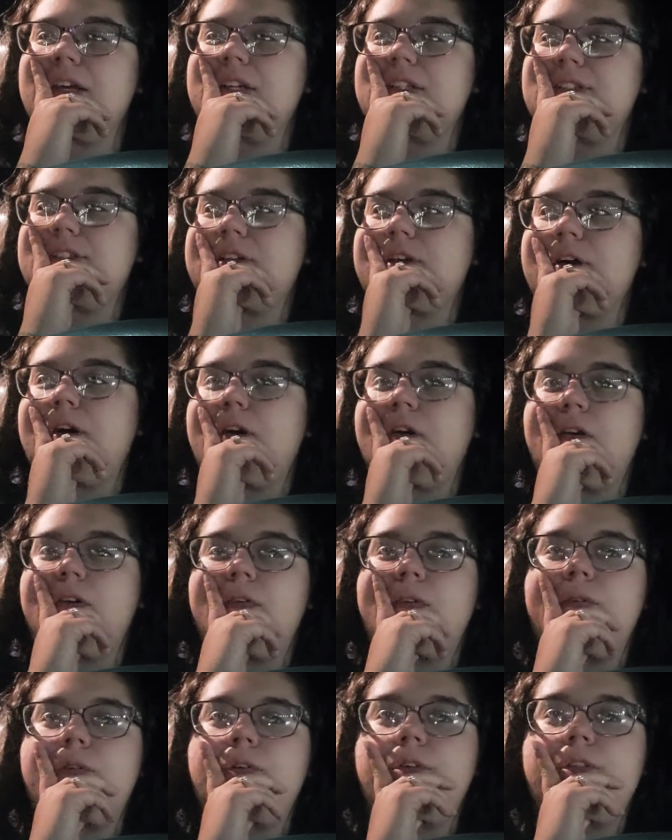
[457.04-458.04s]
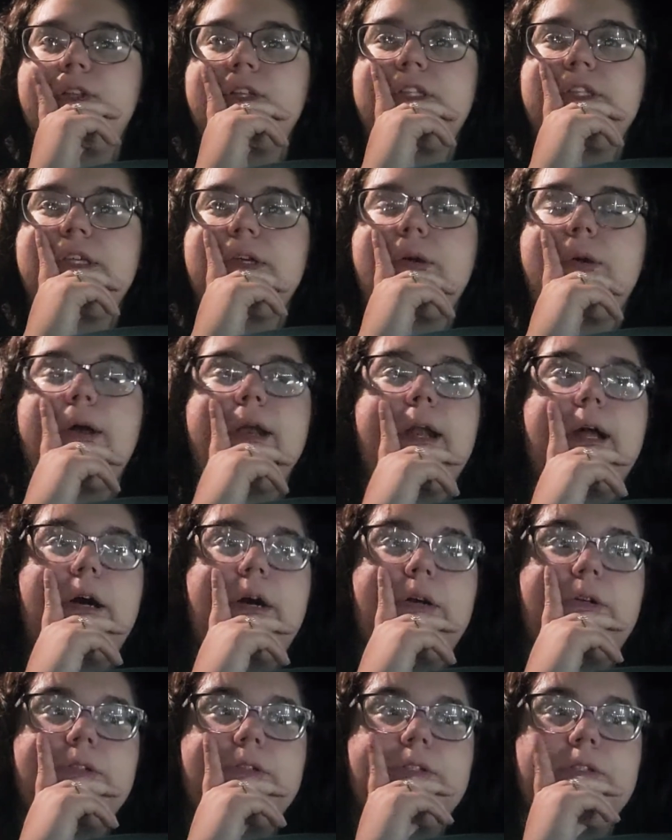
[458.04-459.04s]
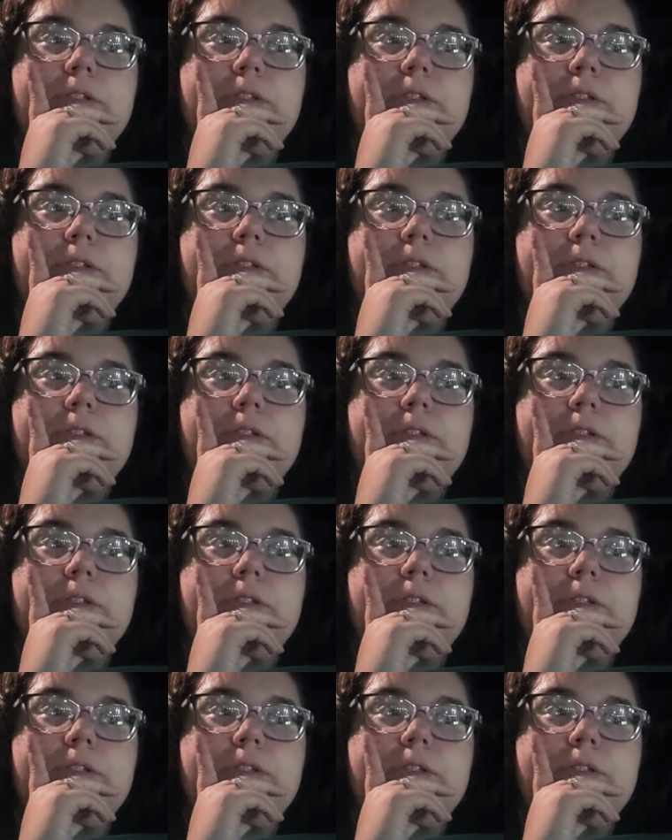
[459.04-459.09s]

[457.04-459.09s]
So, let's see what else.